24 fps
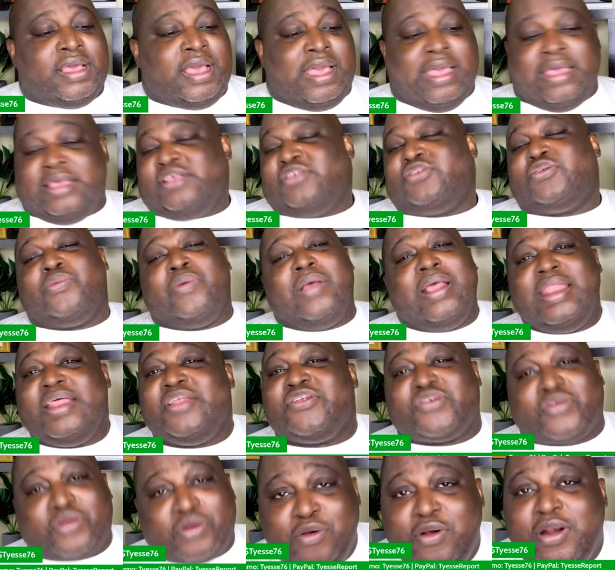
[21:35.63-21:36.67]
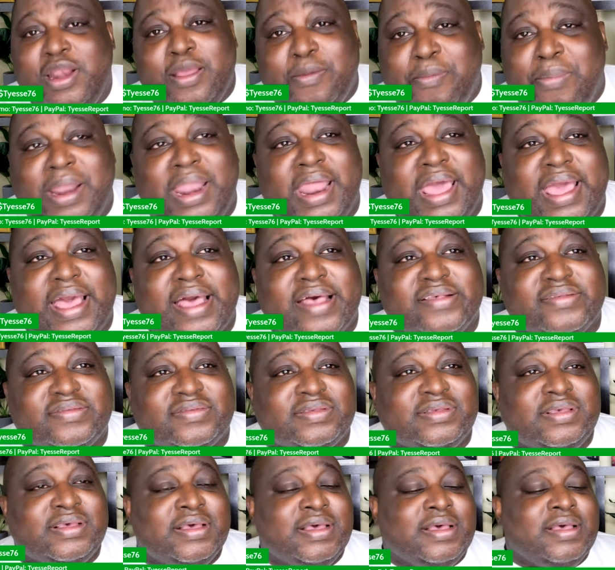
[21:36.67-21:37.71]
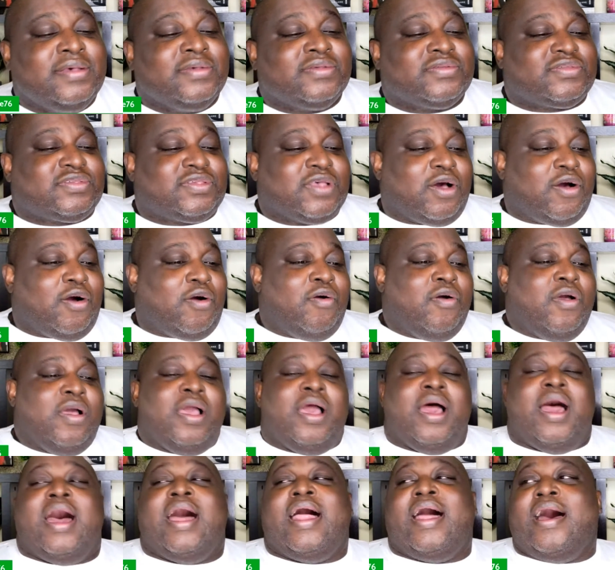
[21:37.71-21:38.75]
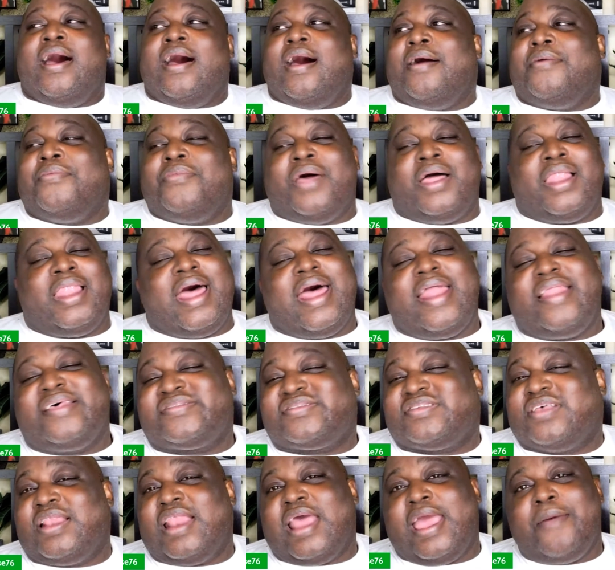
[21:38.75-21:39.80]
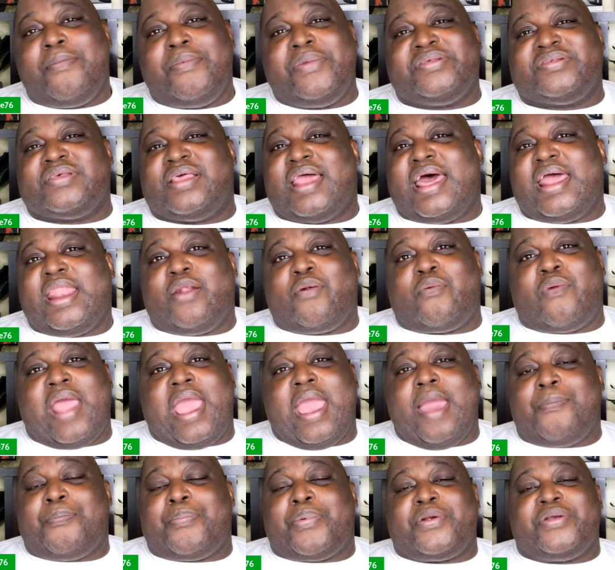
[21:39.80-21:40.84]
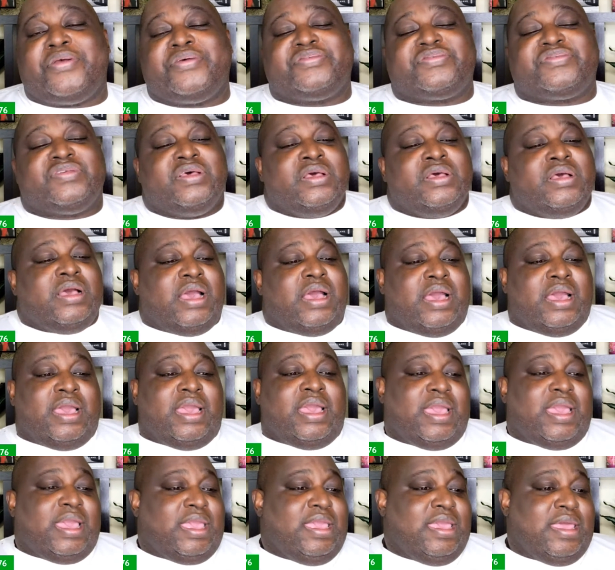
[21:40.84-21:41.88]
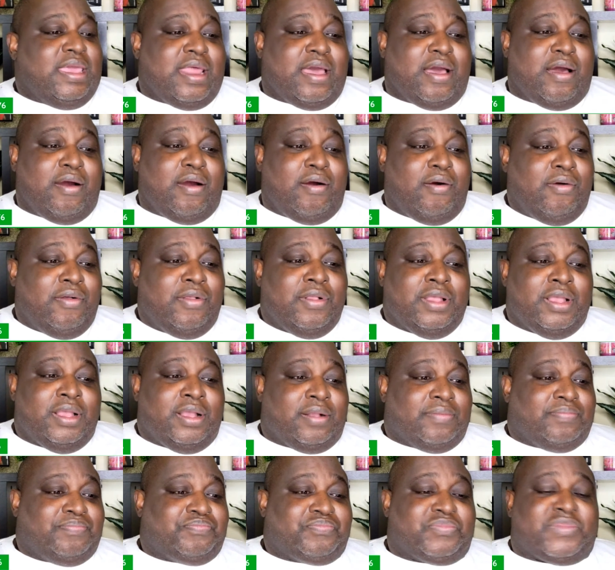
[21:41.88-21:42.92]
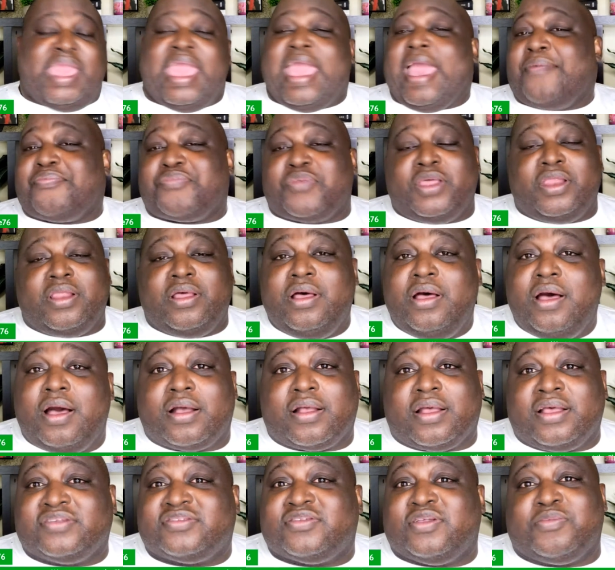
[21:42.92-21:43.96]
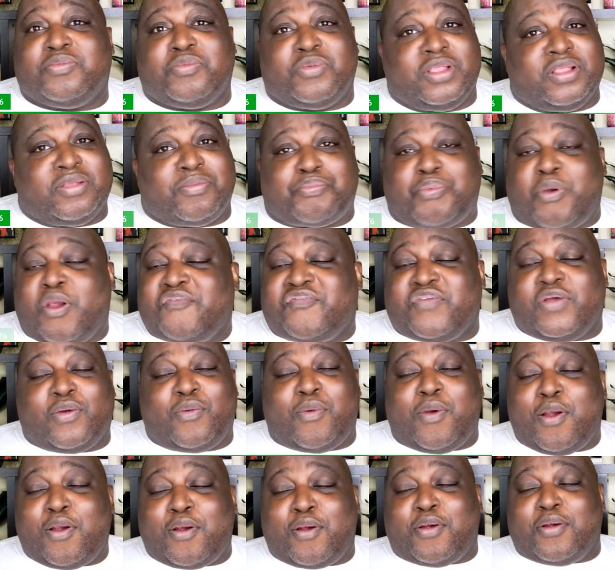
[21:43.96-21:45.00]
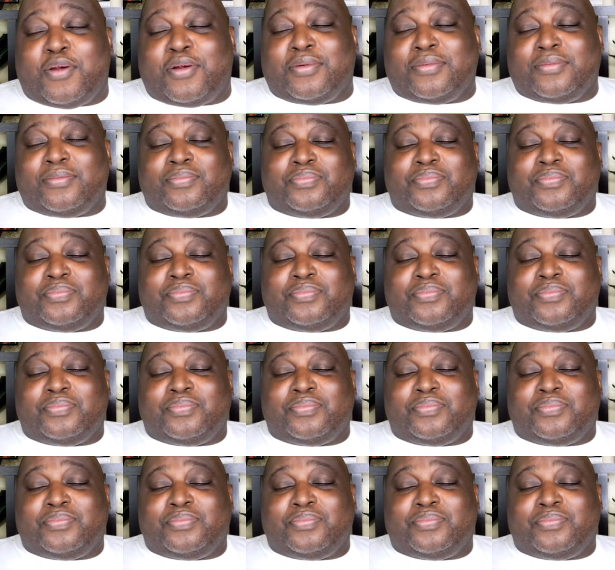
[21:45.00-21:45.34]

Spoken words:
He's really truly blessed. So a lot of celebrities, a lot of rappers, you know, Captain Hook is the perfect word.